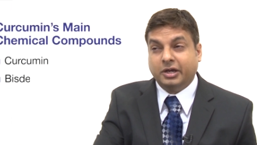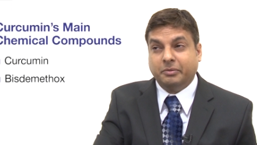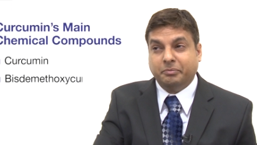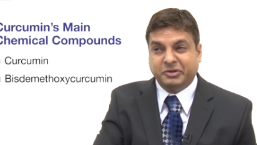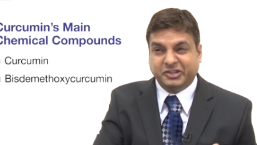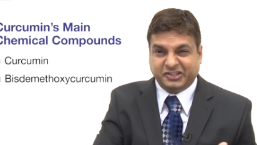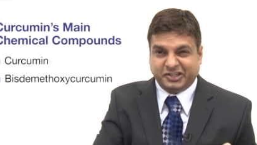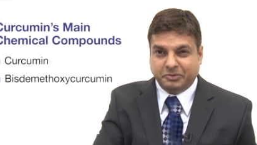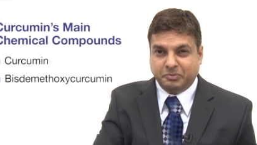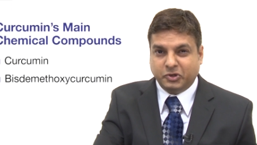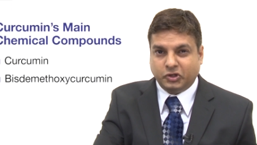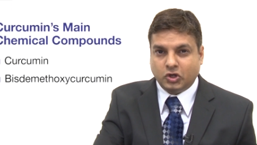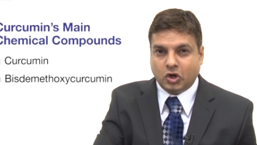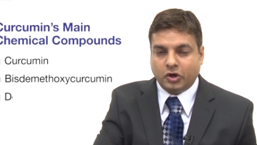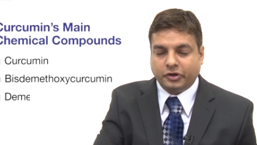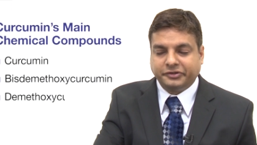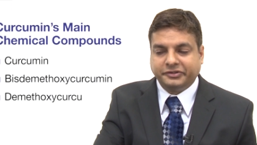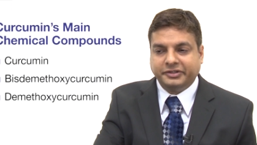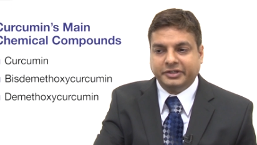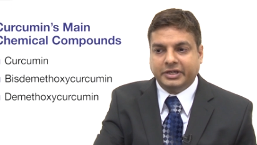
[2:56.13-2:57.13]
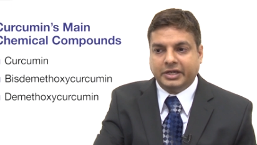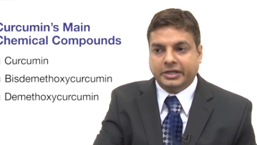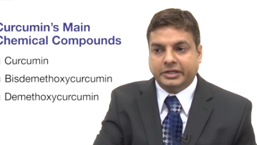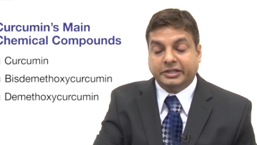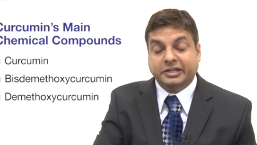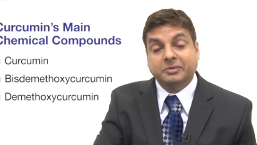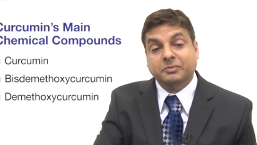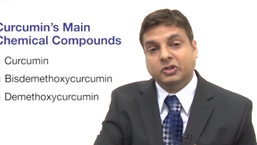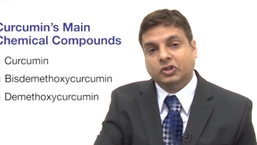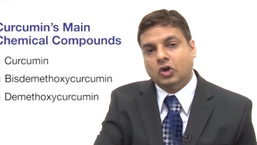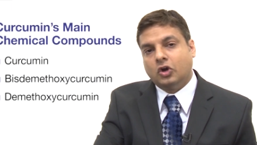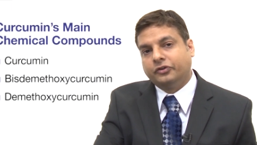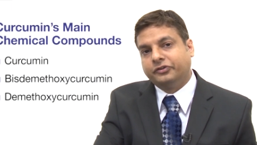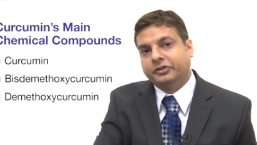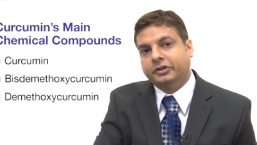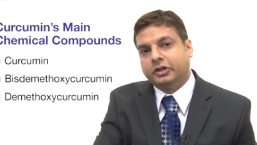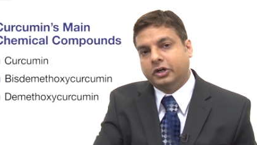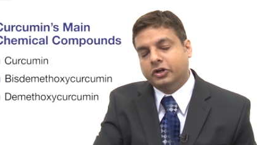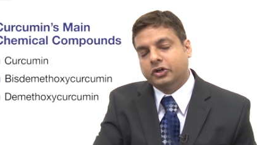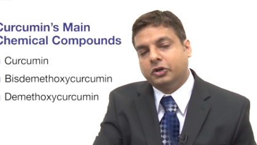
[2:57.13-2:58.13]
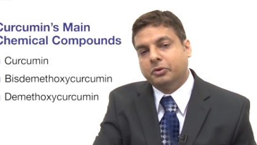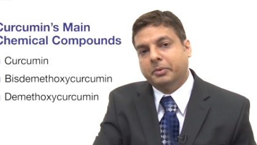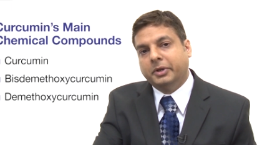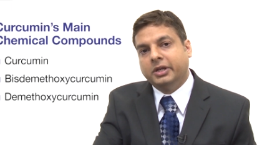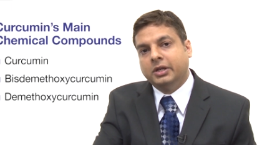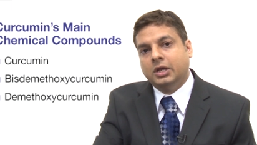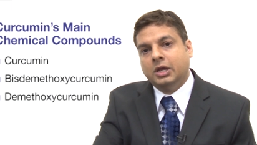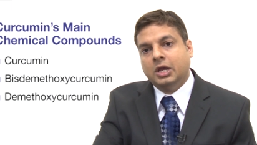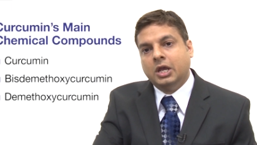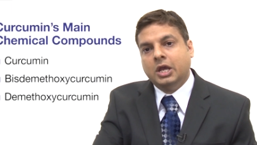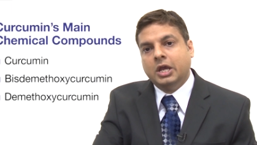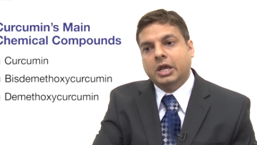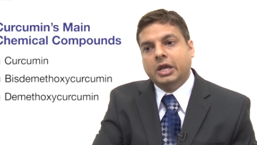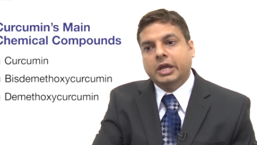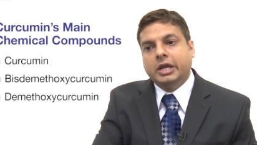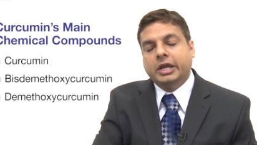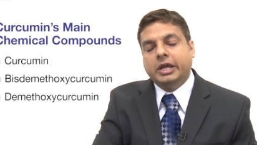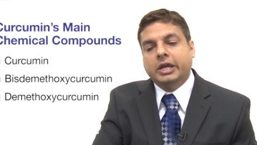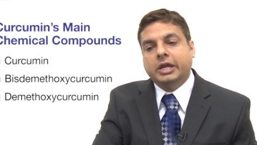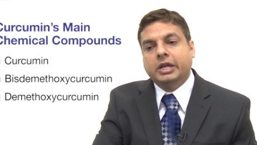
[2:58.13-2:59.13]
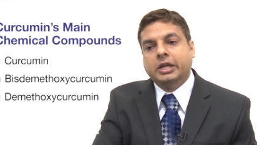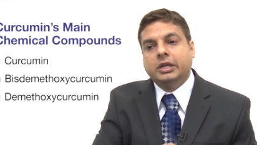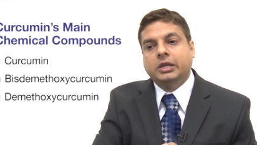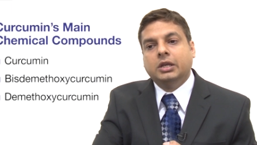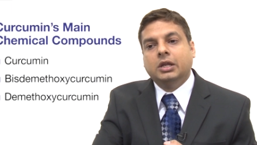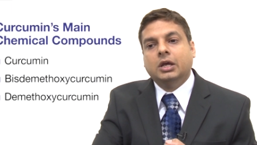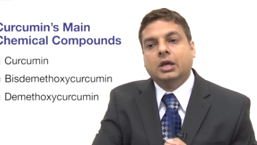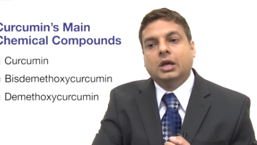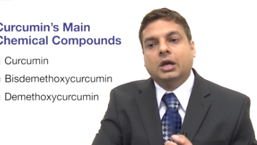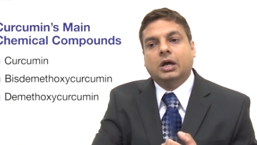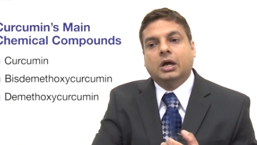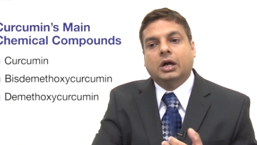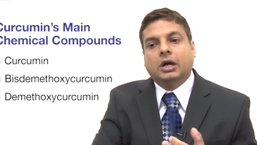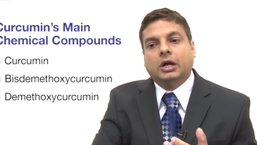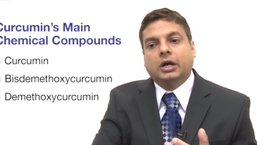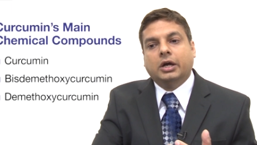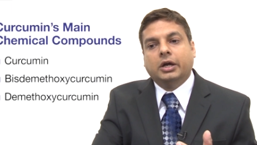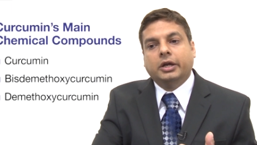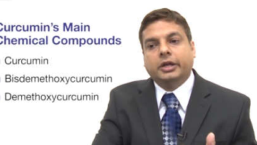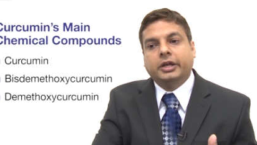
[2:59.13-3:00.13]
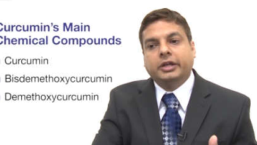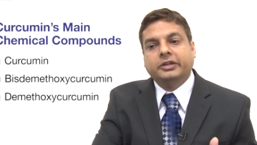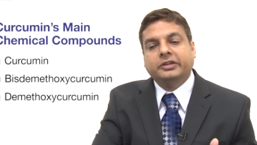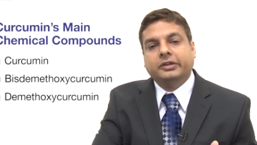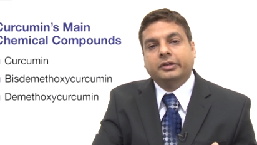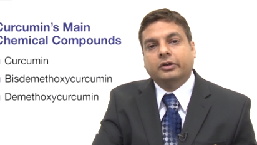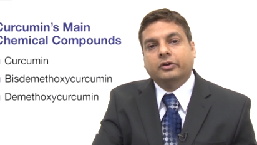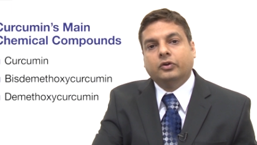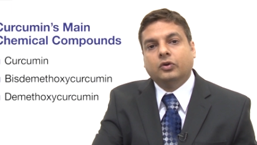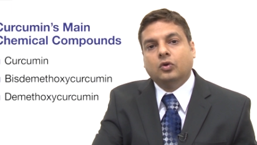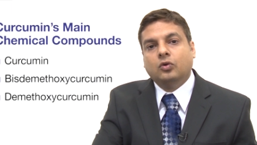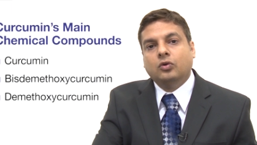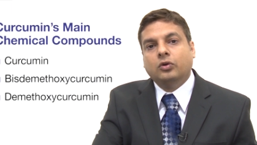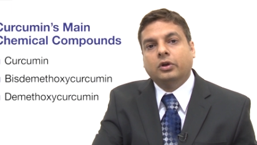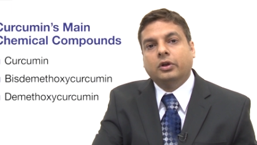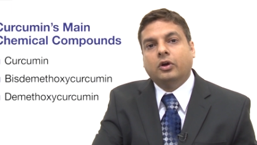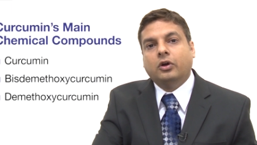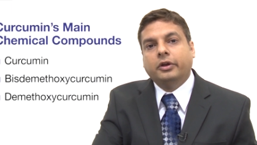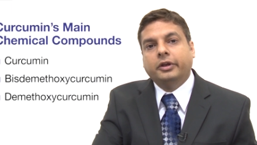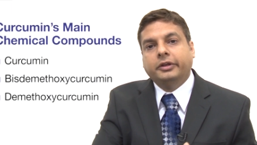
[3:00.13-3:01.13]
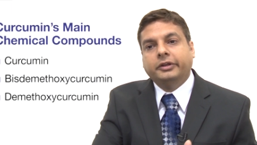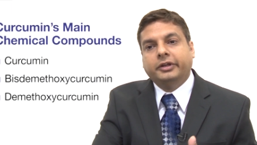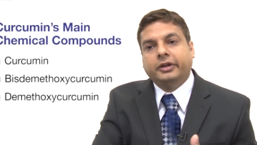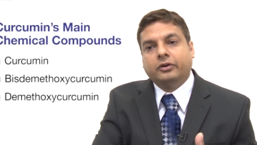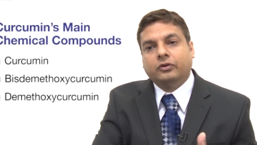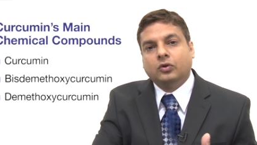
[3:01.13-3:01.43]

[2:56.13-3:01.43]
demethoxy and demethoxycurcumin in uh, in role in their